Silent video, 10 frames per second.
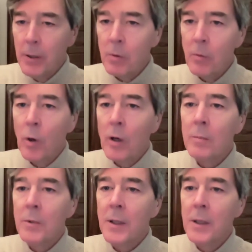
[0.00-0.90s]
people are
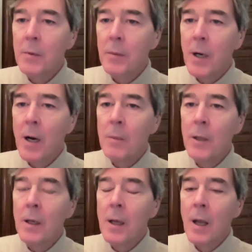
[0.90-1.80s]
welcome to keep them
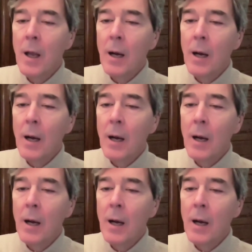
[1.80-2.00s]
coming.